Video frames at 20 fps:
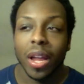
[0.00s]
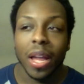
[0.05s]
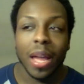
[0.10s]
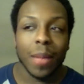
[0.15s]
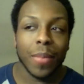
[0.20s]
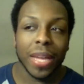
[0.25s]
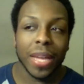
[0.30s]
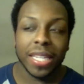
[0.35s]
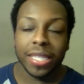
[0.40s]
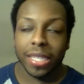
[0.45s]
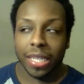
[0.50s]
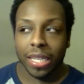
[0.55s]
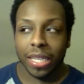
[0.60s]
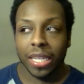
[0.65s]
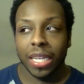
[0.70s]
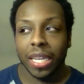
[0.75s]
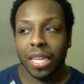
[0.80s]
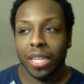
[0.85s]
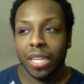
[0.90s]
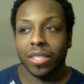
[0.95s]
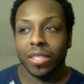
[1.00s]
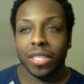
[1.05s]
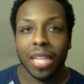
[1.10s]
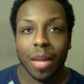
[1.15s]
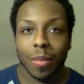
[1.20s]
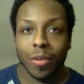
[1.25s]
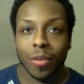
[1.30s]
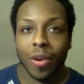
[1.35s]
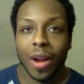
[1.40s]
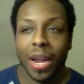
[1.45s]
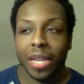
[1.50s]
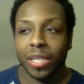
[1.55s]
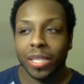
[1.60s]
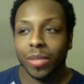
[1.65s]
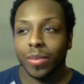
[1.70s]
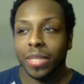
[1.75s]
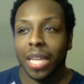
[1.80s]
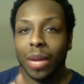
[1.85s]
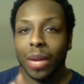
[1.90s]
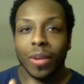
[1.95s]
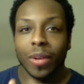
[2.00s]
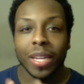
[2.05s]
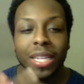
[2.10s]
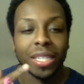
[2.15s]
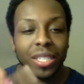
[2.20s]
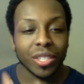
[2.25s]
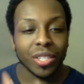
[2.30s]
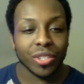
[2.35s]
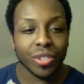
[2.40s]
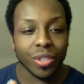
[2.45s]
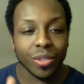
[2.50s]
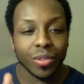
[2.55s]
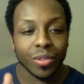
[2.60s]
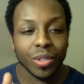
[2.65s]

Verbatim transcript: and basically Kenya stopped crying. She was like, "Well, is it true?